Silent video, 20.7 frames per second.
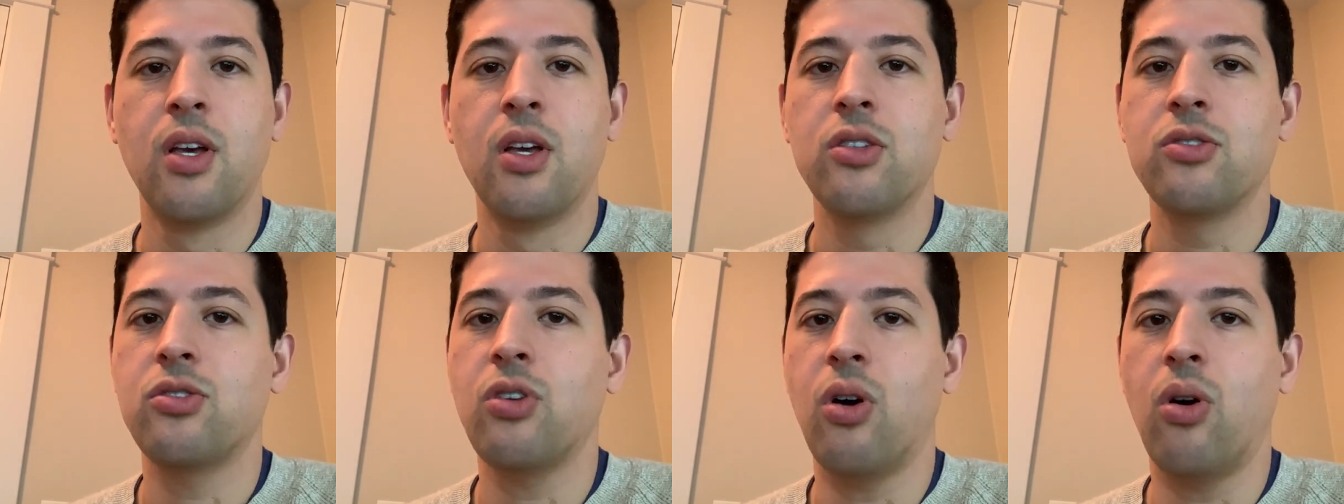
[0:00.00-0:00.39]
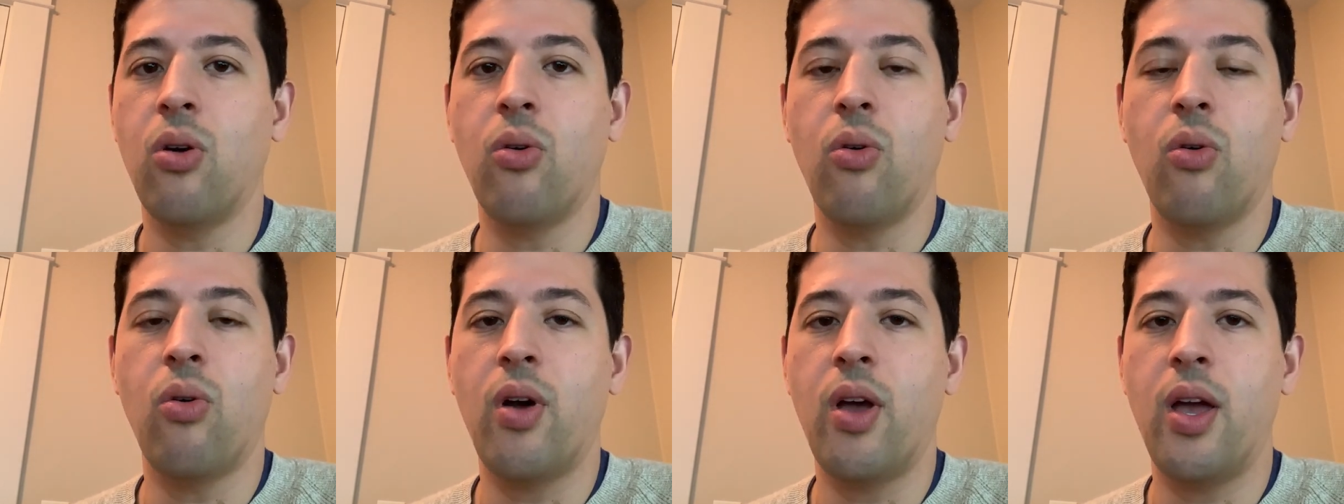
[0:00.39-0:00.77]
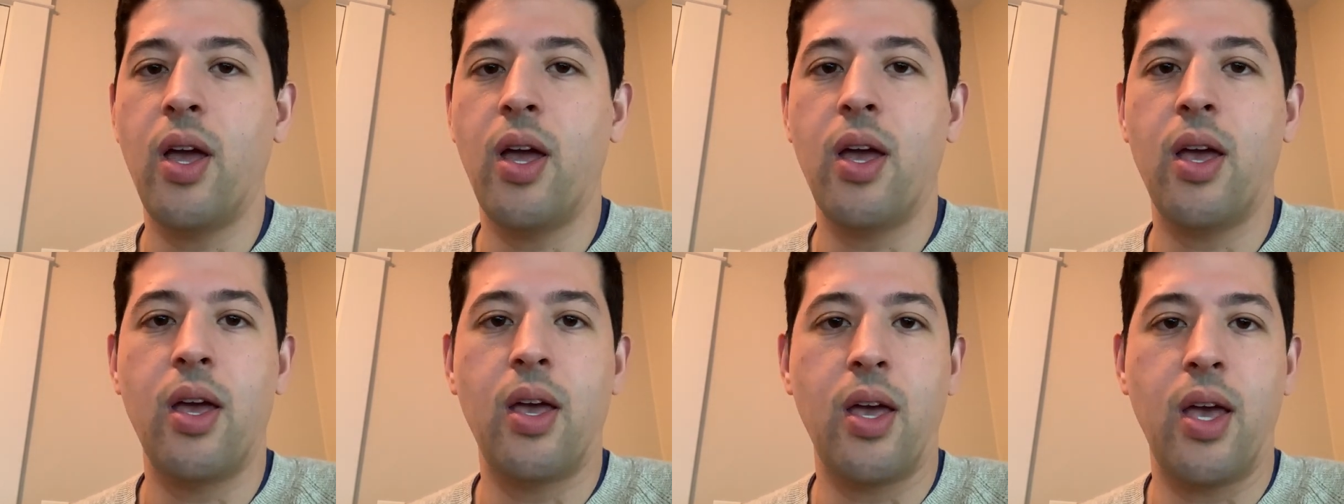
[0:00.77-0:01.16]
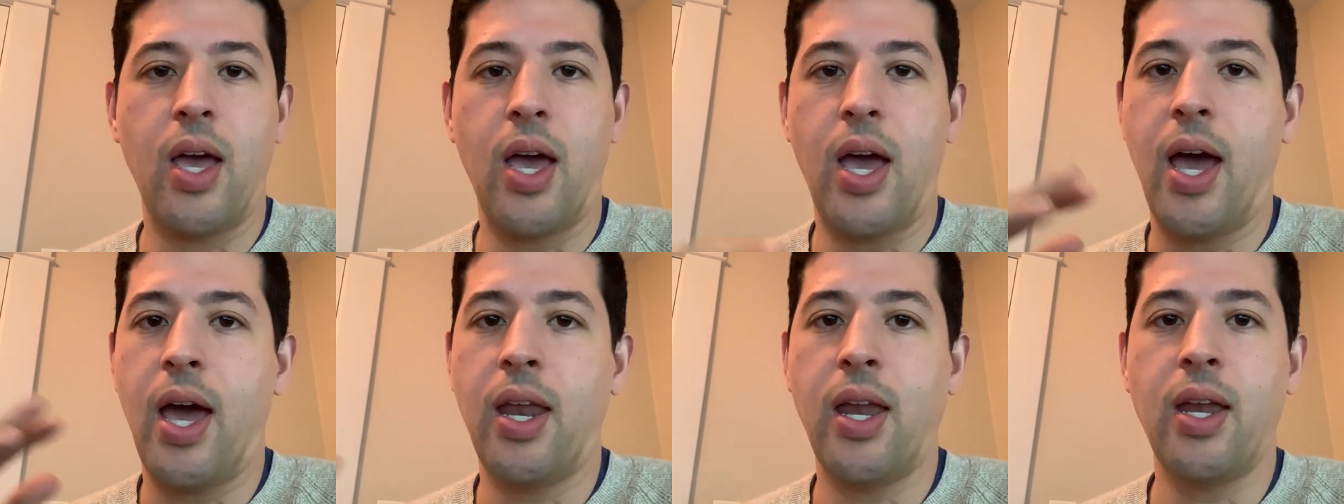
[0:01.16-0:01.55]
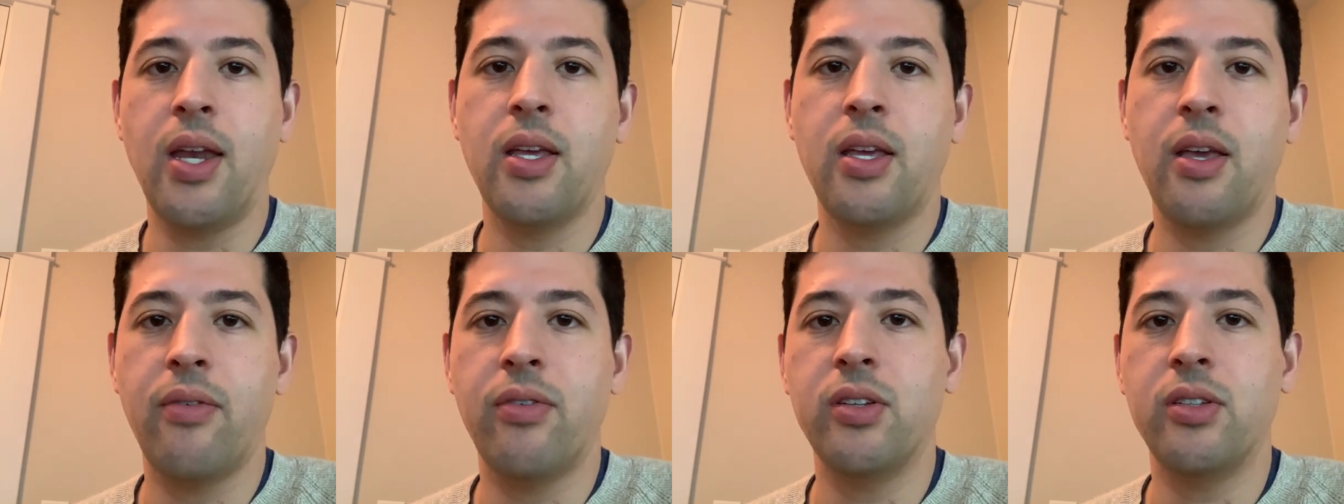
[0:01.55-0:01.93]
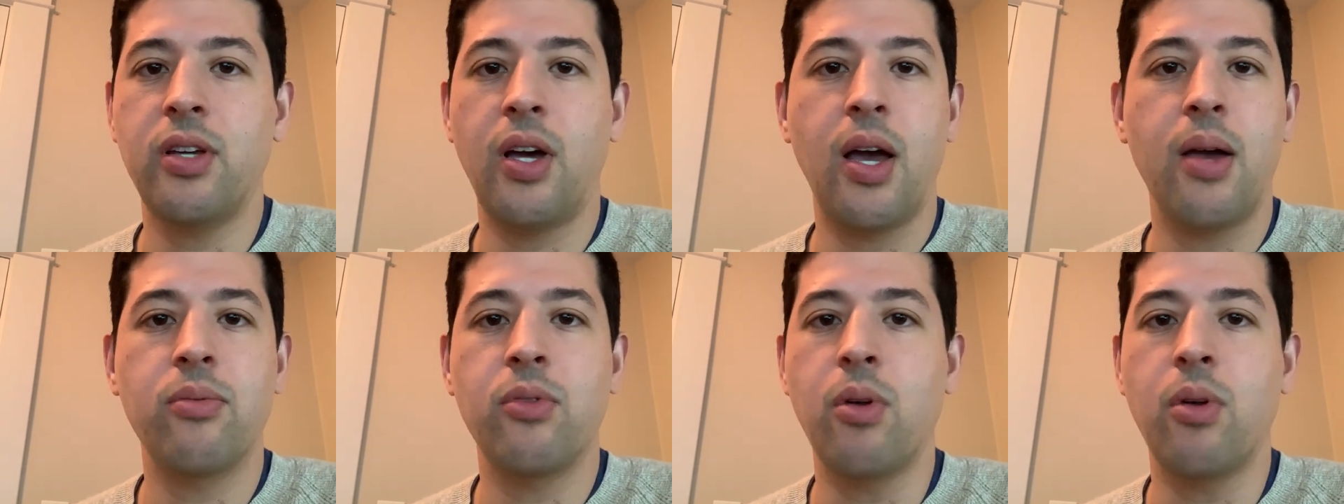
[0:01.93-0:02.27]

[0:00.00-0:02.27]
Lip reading: So at any given time,